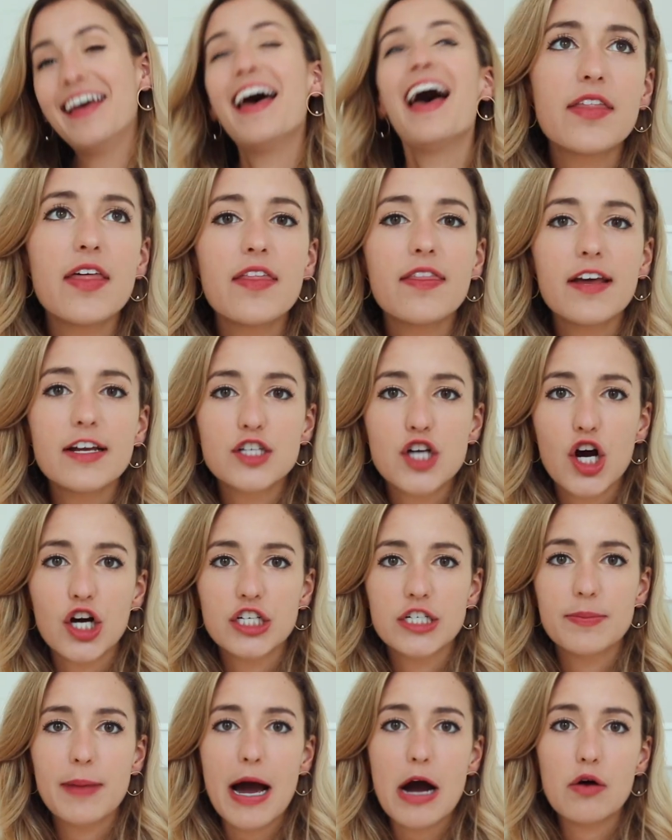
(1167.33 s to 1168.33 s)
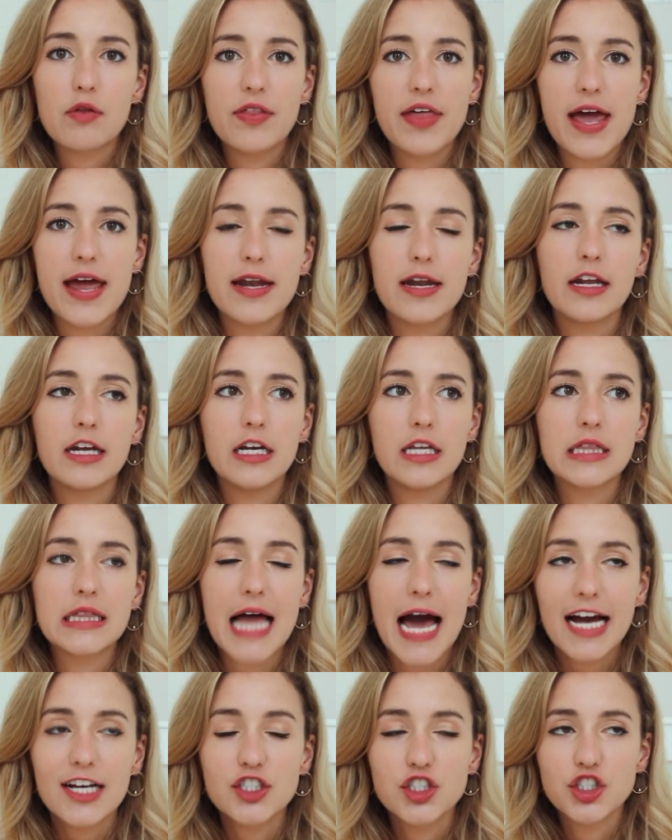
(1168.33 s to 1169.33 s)
And then they talked about then
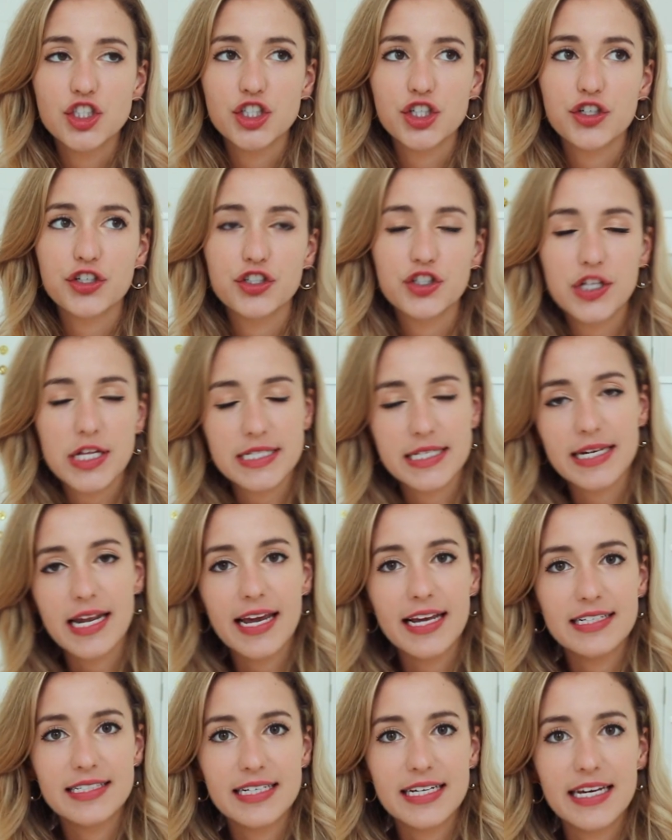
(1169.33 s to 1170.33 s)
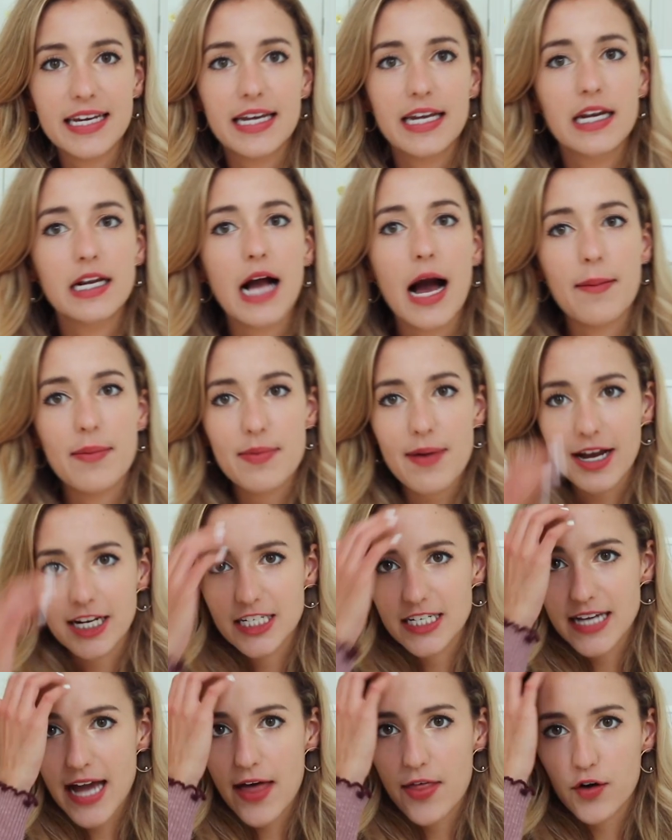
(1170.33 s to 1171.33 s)
last year in 2018 coming
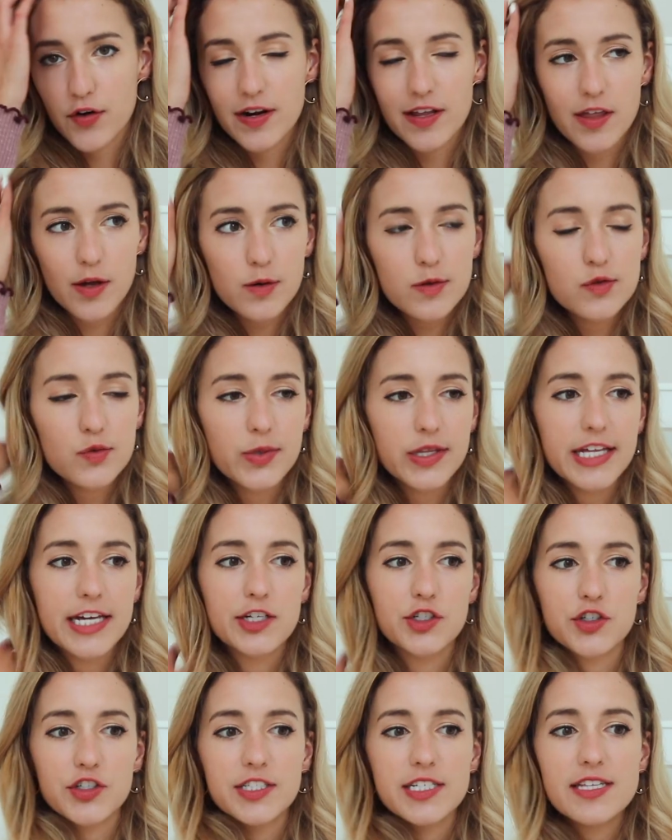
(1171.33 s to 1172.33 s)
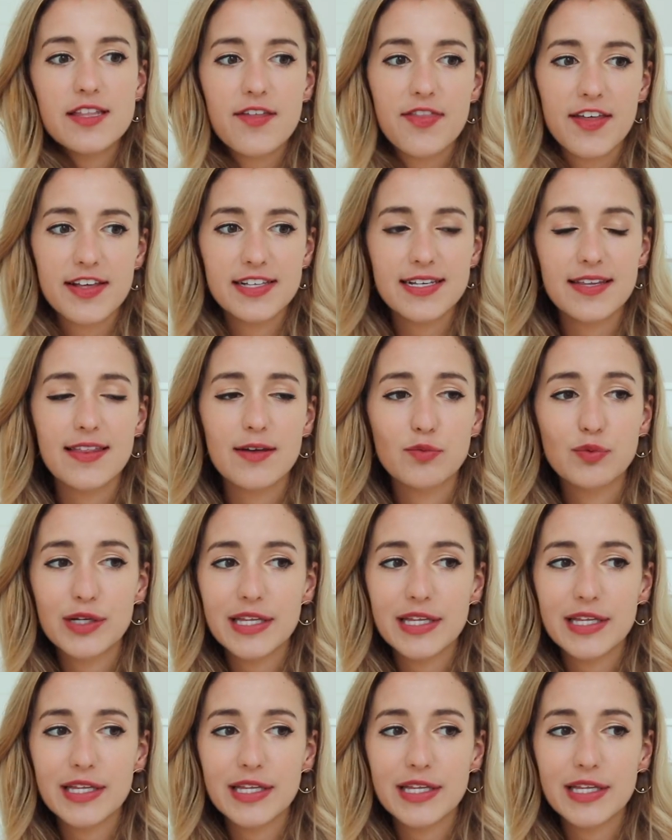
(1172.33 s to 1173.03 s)
back together, and I thought it was really interesting that they said they